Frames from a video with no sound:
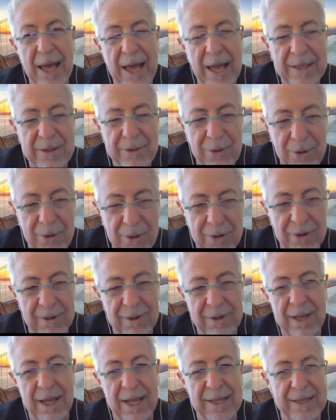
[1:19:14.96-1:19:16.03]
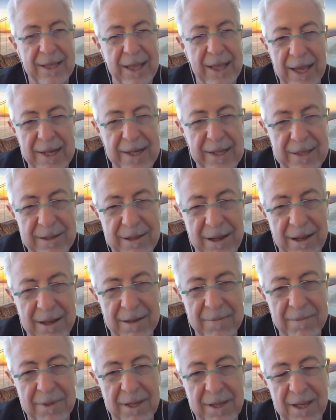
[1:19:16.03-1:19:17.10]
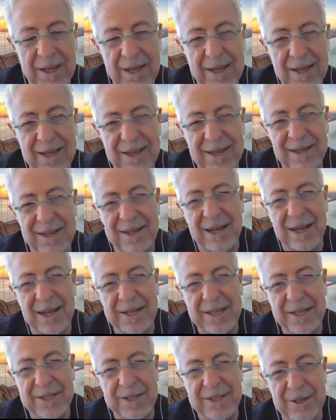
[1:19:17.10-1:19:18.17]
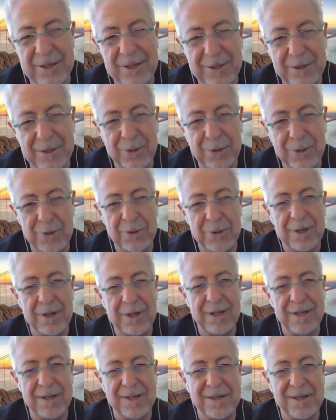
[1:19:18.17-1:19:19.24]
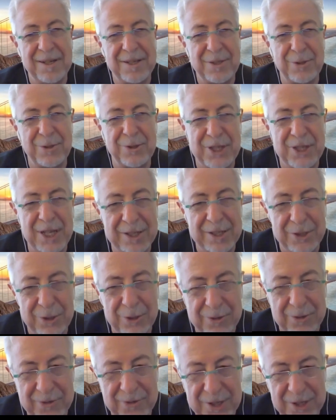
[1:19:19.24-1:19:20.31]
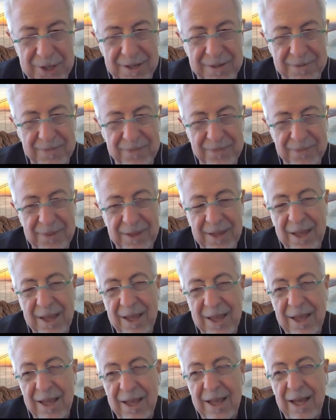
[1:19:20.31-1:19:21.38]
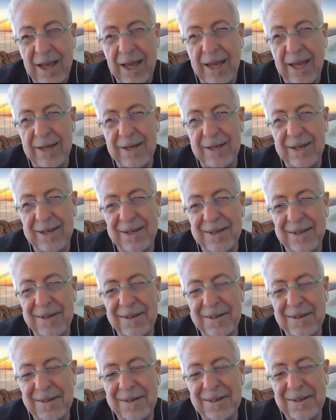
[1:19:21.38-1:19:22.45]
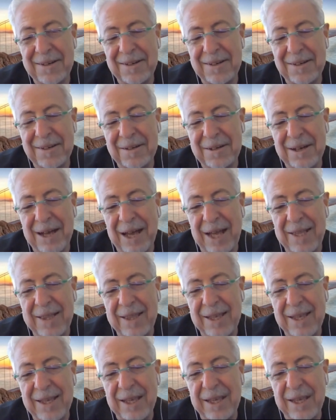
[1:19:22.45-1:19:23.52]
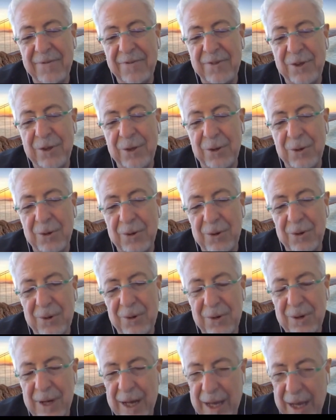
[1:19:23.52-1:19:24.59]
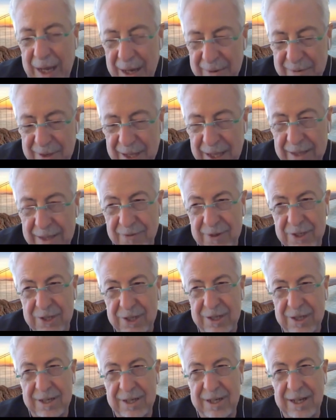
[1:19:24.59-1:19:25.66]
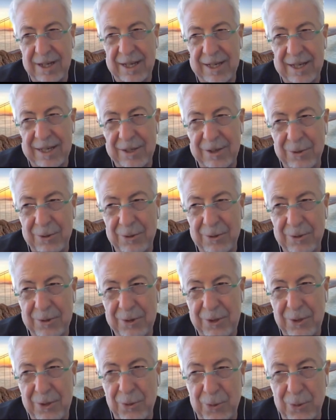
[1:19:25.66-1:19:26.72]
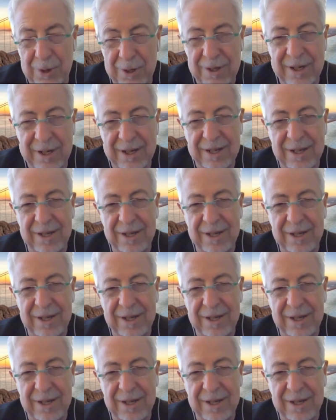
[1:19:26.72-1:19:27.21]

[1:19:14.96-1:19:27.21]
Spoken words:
at all, at any time, a reason to change your vision. And I think if you have that vision and you work